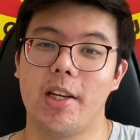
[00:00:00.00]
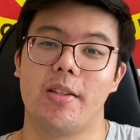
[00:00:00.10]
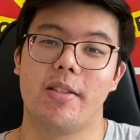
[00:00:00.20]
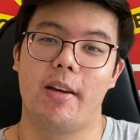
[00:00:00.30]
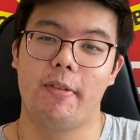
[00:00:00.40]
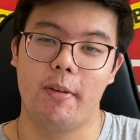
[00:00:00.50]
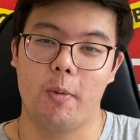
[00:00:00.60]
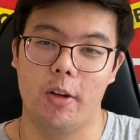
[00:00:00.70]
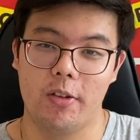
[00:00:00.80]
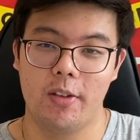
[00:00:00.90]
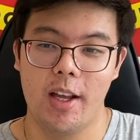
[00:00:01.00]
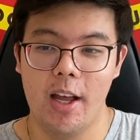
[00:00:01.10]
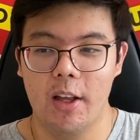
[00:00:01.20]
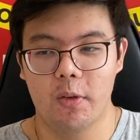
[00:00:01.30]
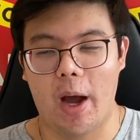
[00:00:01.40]
charges at 5 watts.
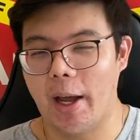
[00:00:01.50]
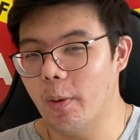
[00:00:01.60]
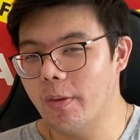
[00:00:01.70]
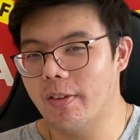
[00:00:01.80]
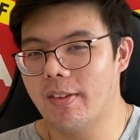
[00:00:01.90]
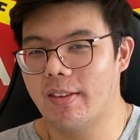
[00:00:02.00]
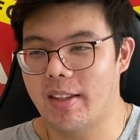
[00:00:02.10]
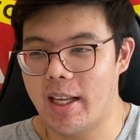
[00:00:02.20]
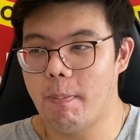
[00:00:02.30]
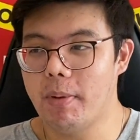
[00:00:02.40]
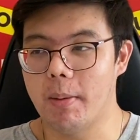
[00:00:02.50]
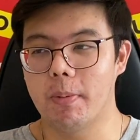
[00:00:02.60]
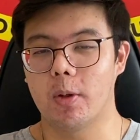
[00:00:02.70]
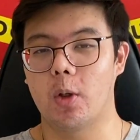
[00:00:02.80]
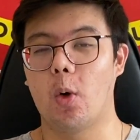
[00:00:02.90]
So I don't see
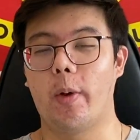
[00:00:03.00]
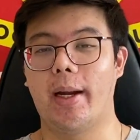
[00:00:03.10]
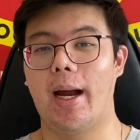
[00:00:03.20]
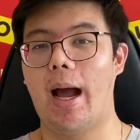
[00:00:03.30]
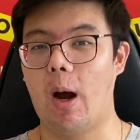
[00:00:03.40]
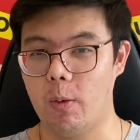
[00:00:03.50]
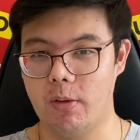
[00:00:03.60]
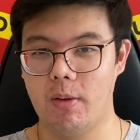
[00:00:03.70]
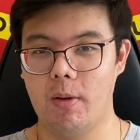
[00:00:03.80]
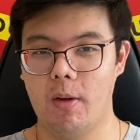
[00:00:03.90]
people going out